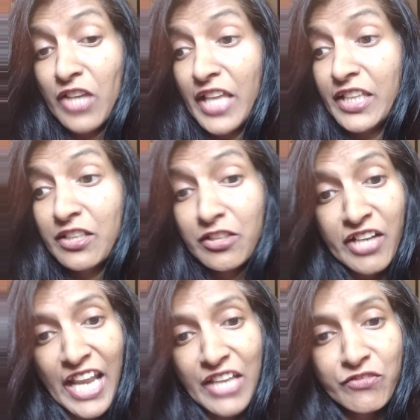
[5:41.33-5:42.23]
And the
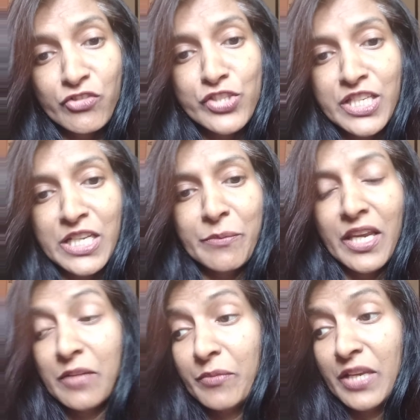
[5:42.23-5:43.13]
driver was
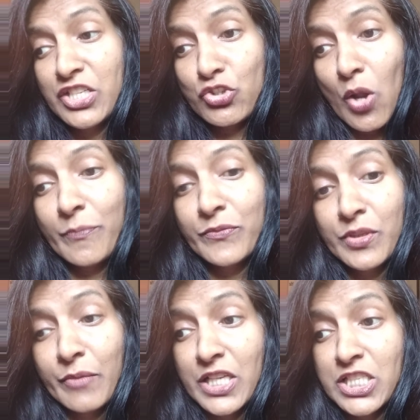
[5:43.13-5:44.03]
screaming at me, I'll stop
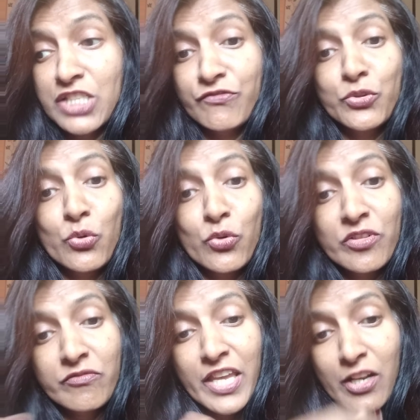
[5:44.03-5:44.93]
the bus if you
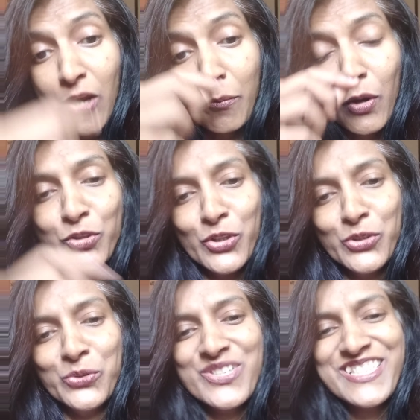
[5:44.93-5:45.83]
don't wear above your
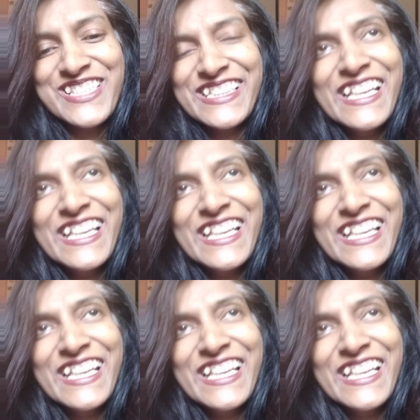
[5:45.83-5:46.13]
nose.